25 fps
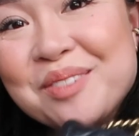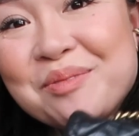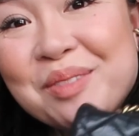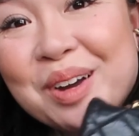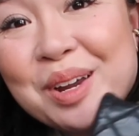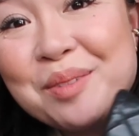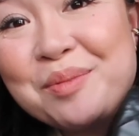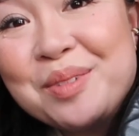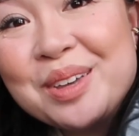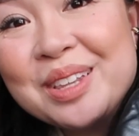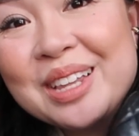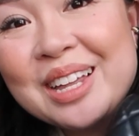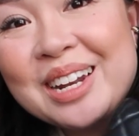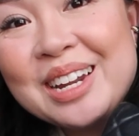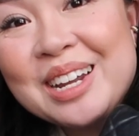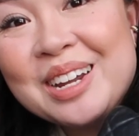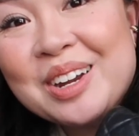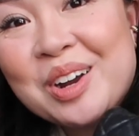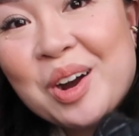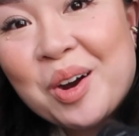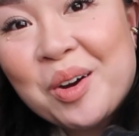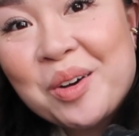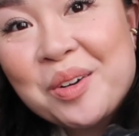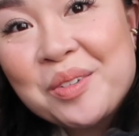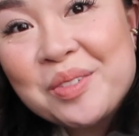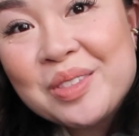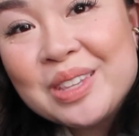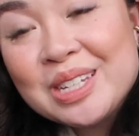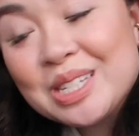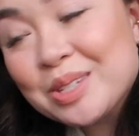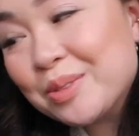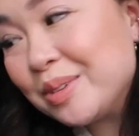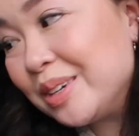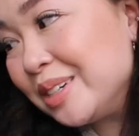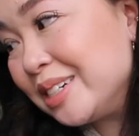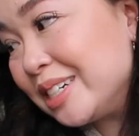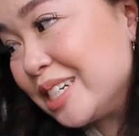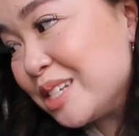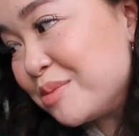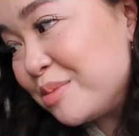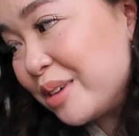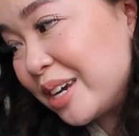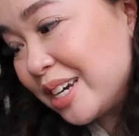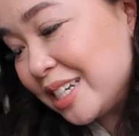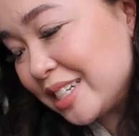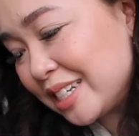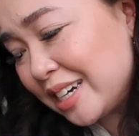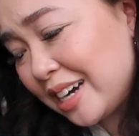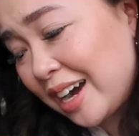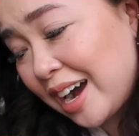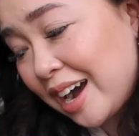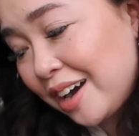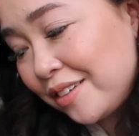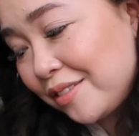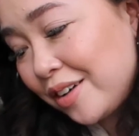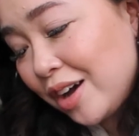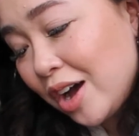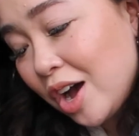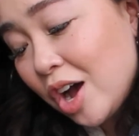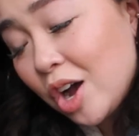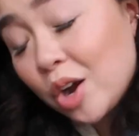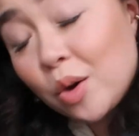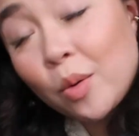I might be letting go of this one just because I have